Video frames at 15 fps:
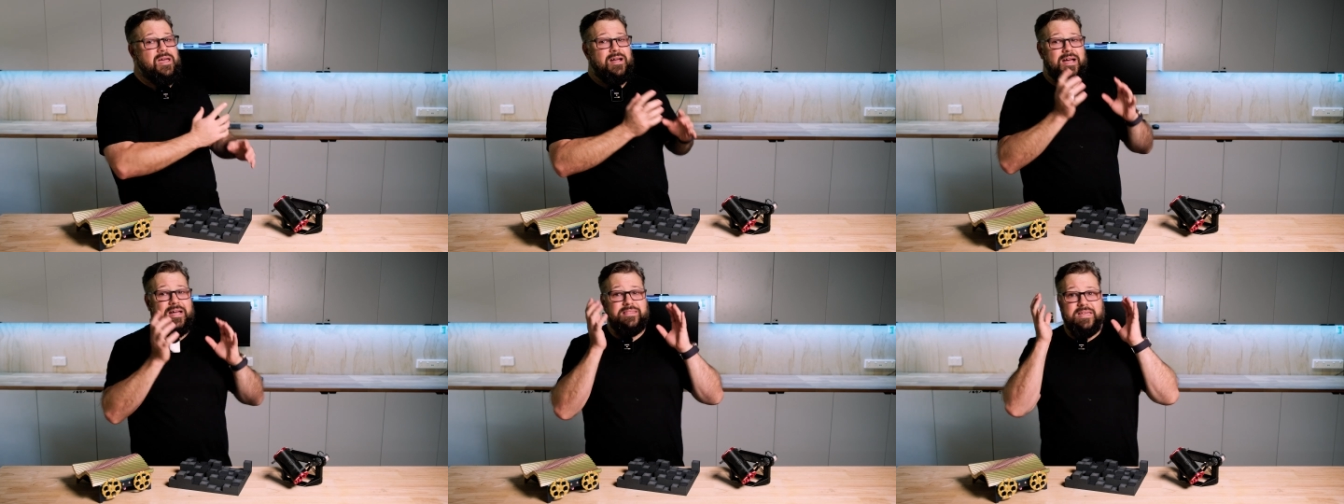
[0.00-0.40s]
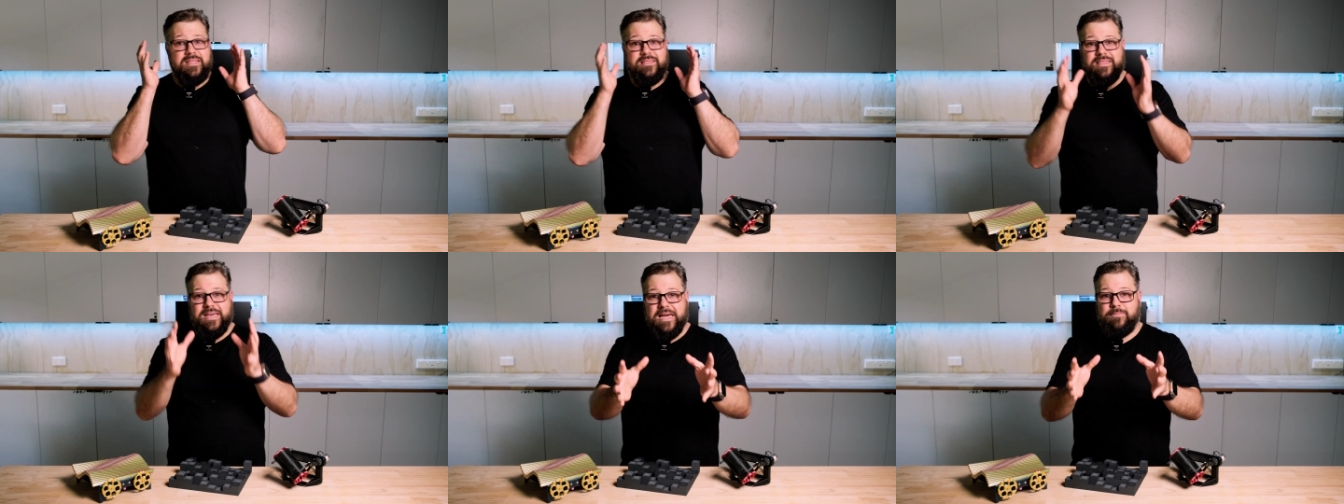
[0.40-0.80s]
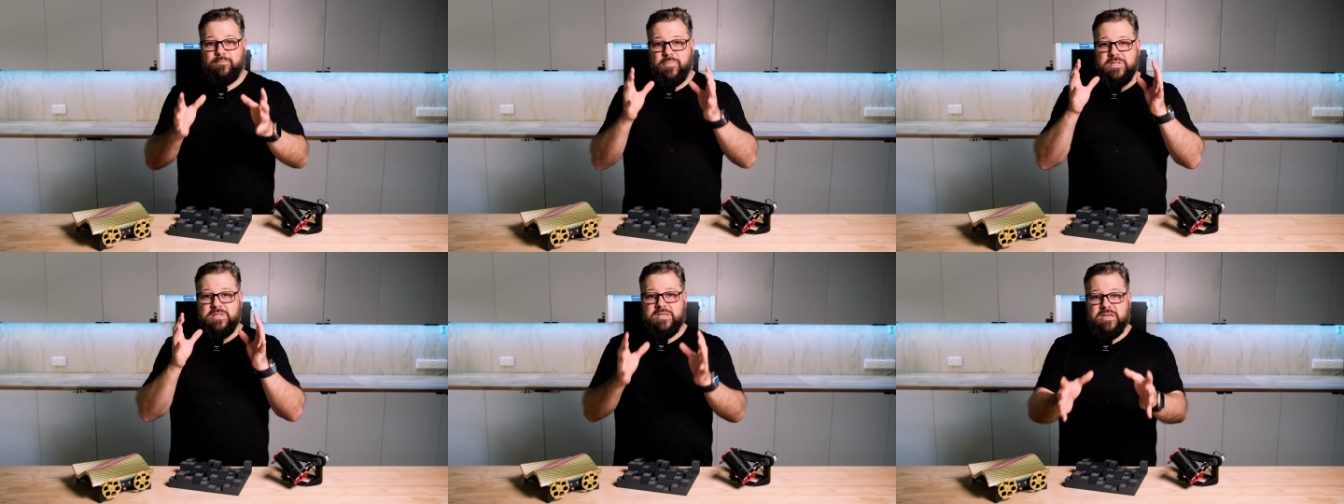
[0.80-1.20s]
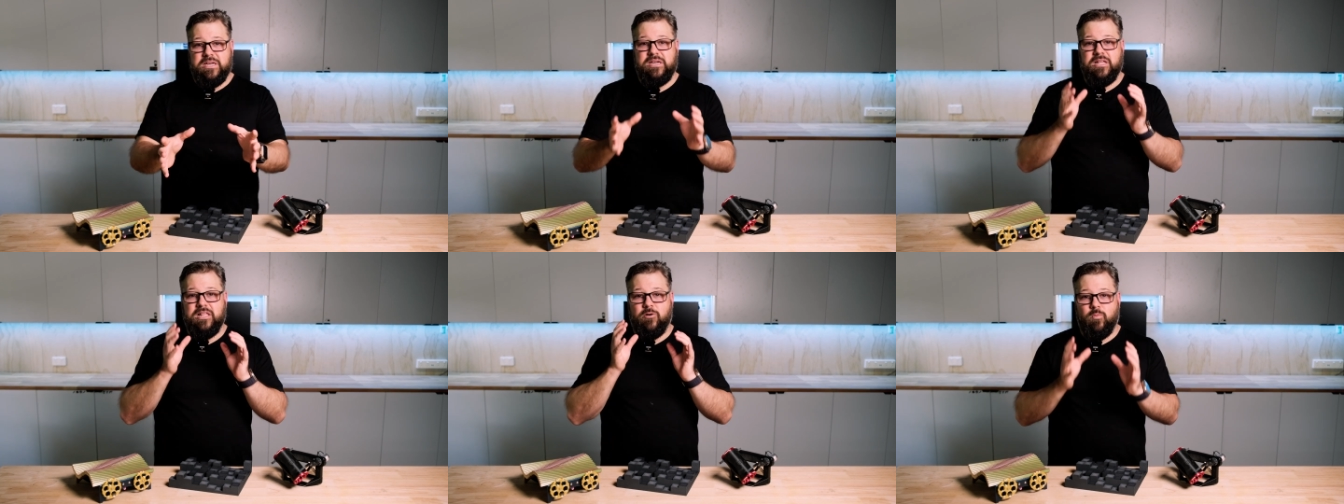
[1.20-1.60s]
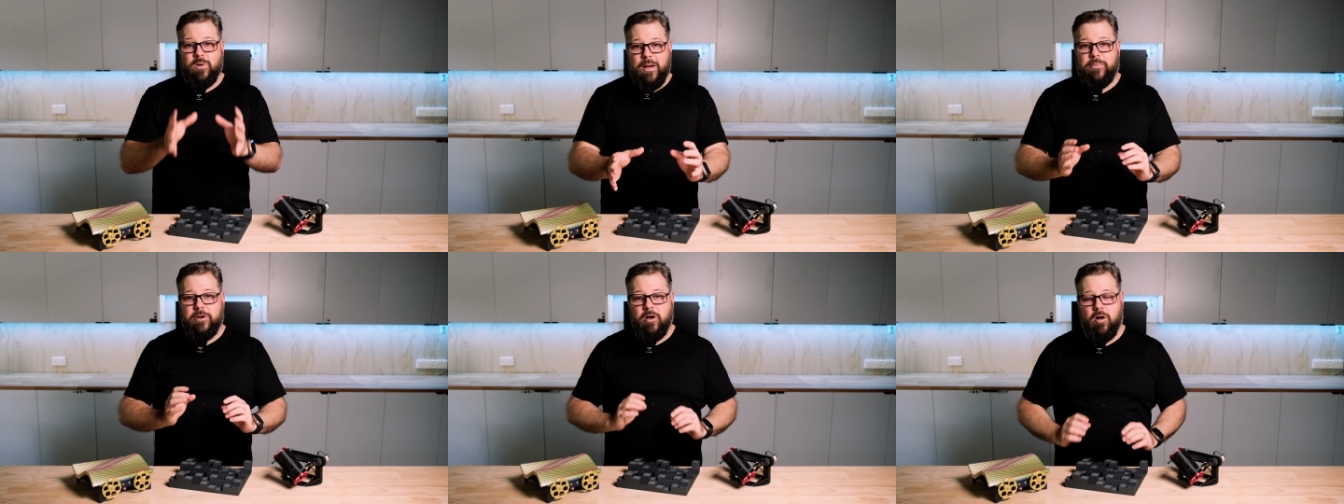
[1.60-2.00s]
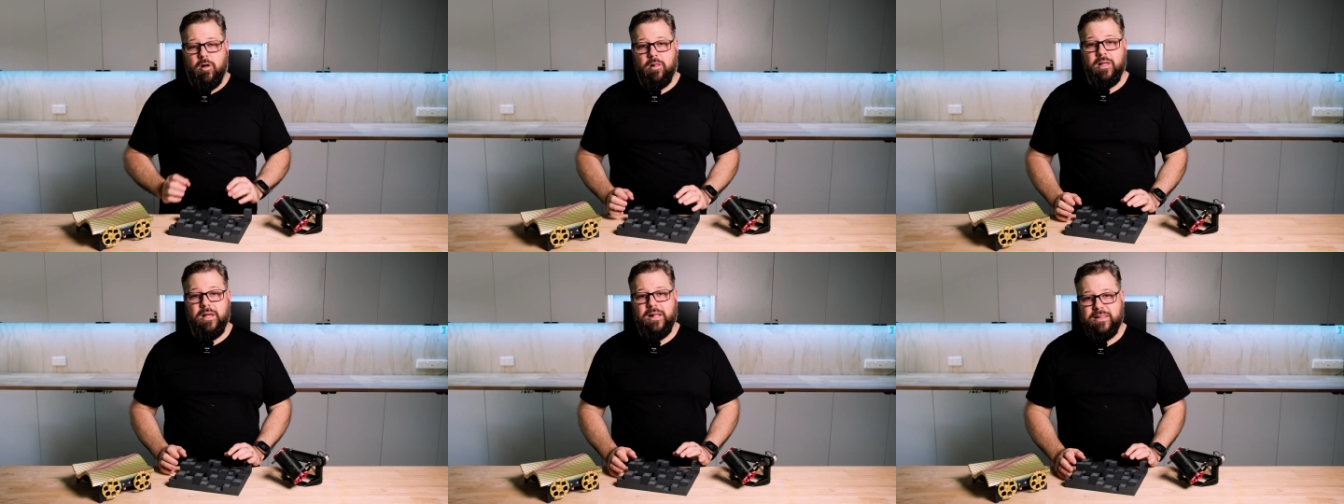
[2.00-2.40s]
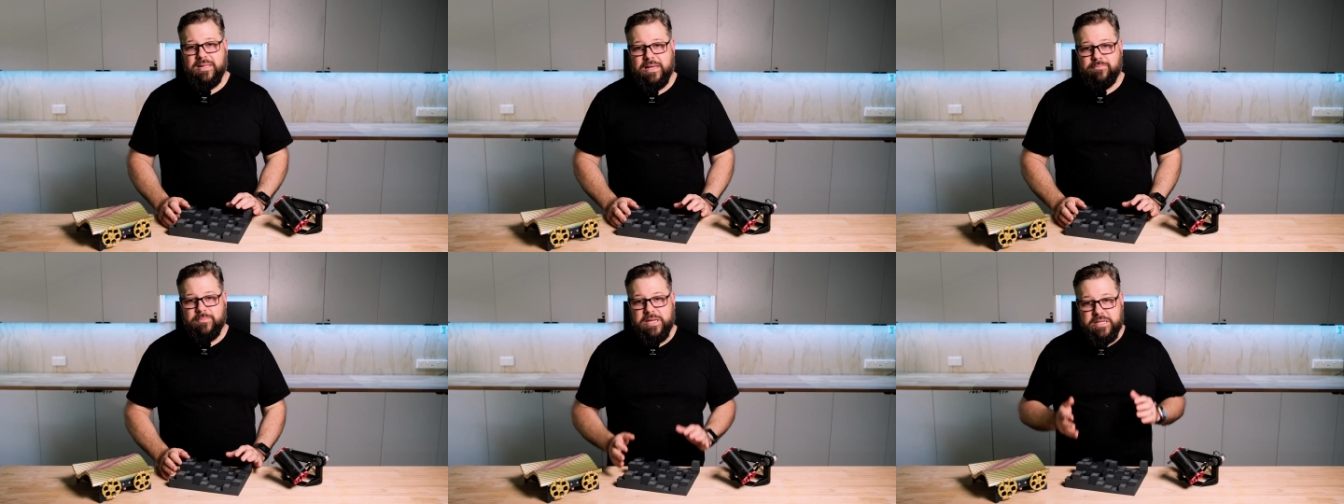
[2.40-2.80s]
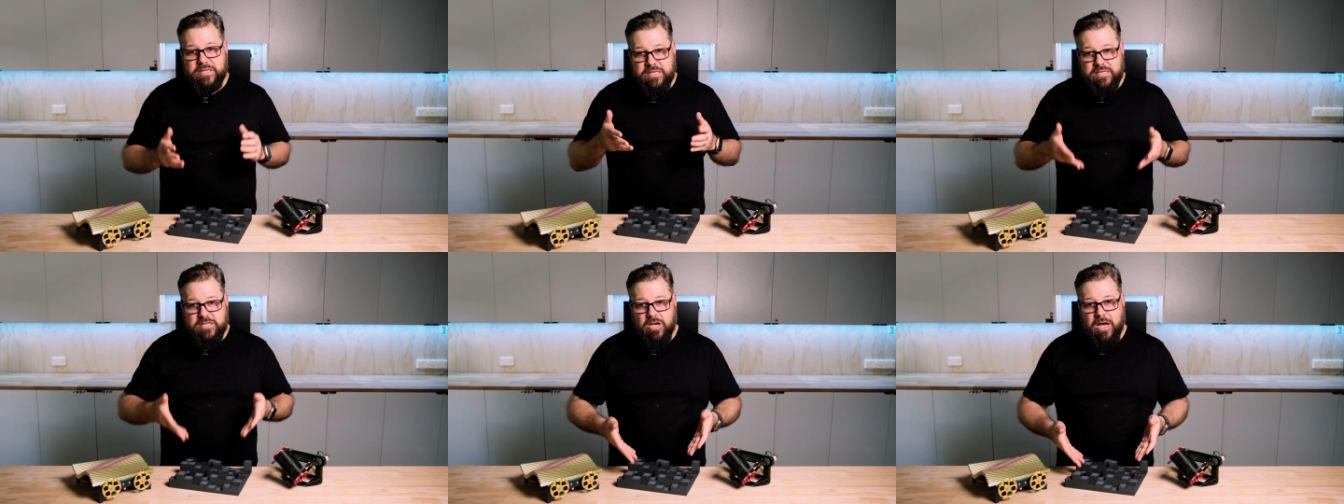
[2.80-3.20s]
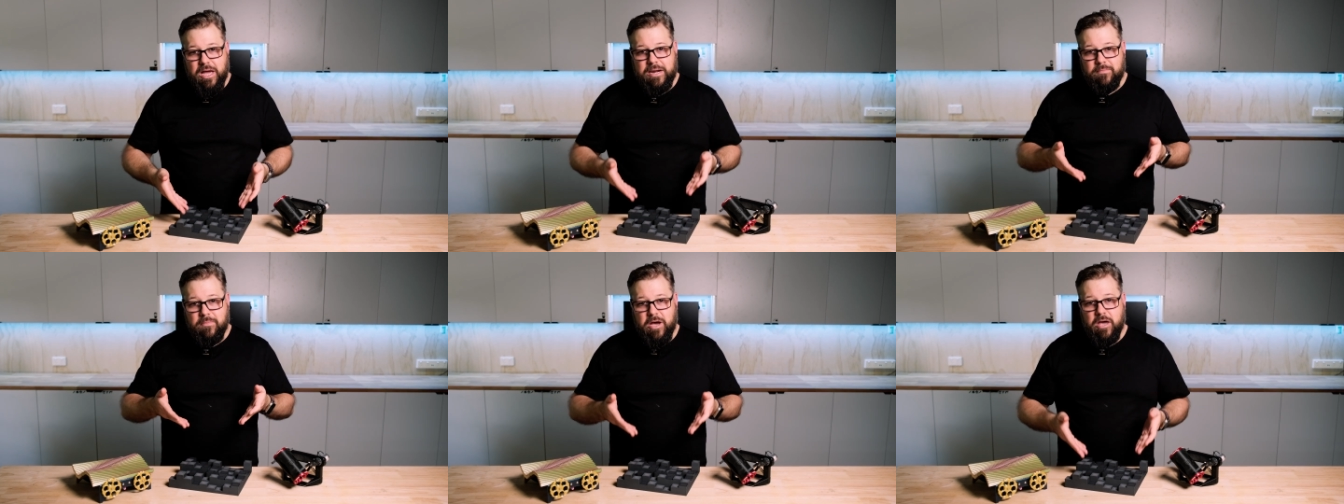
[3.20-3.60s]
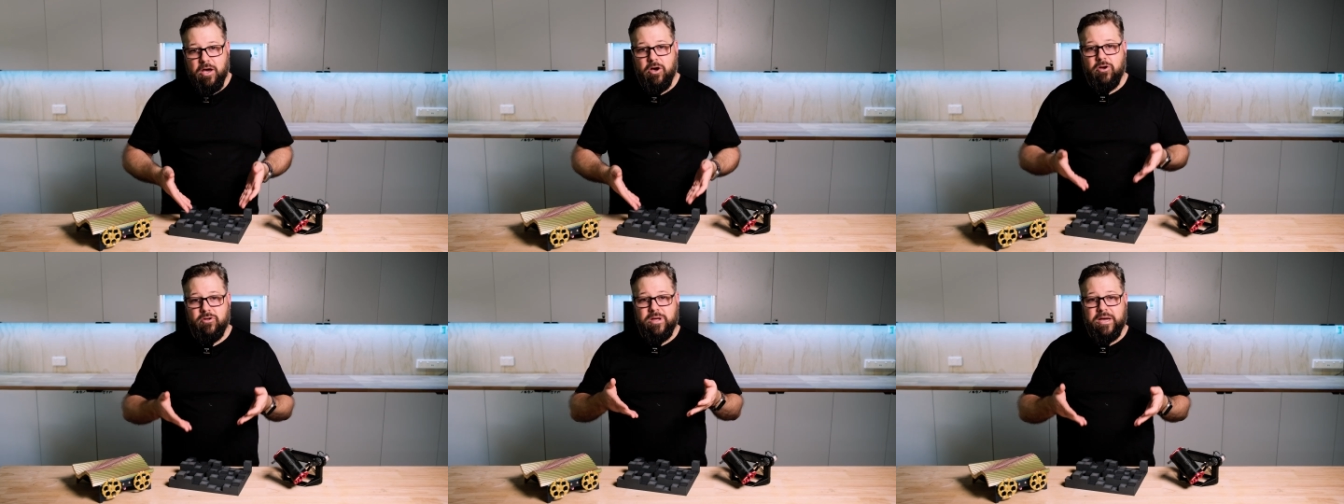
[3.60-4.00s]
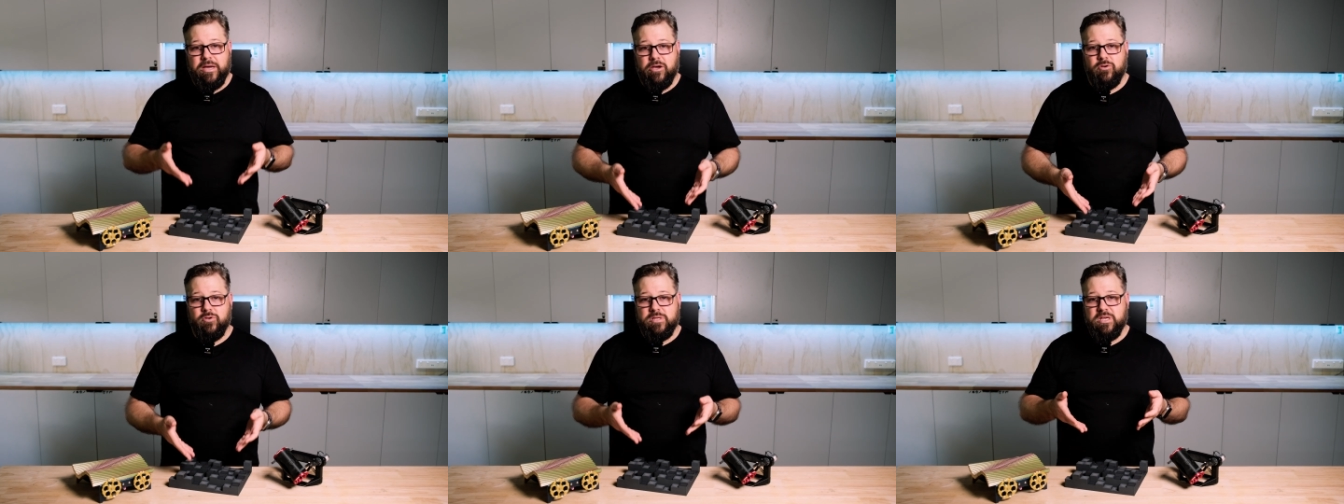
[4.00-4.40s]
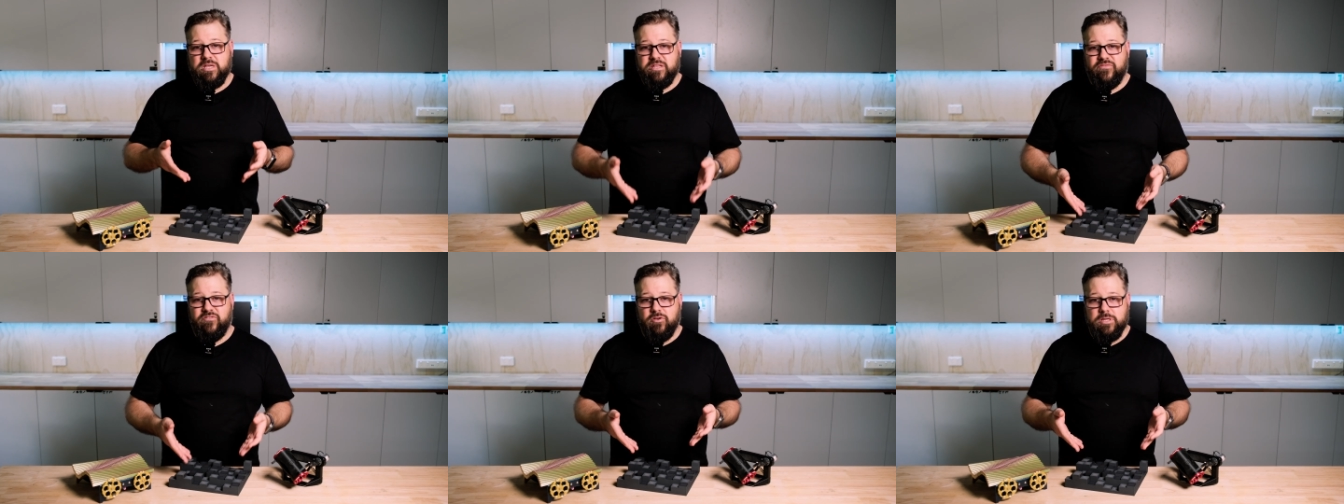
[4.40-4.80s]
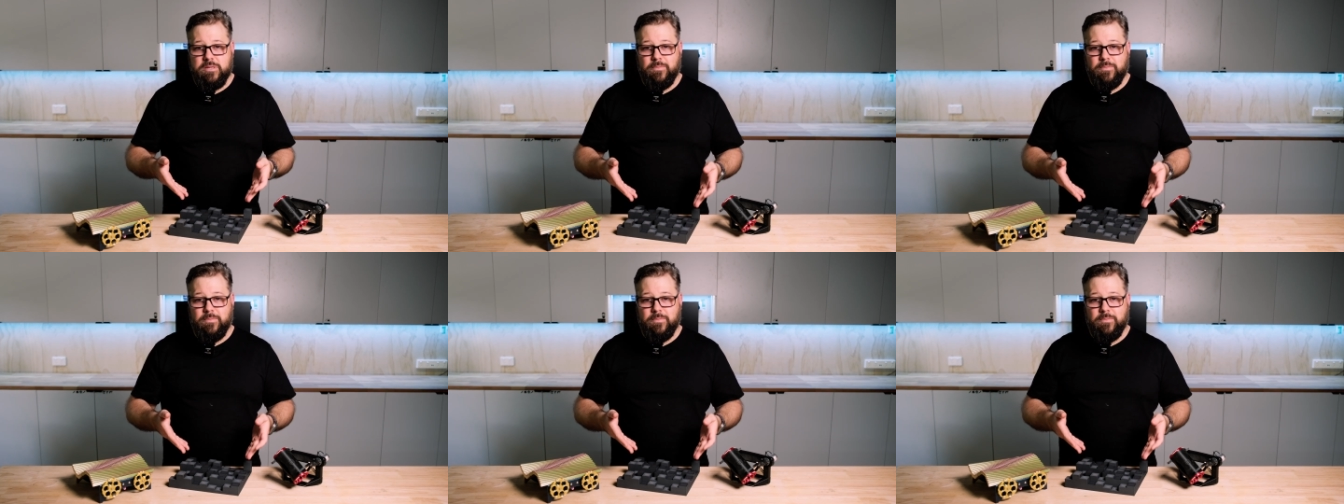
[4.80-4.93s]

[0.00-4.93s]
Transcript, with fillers: And then that particular rabbit hole led me to design my own acoustic diffuser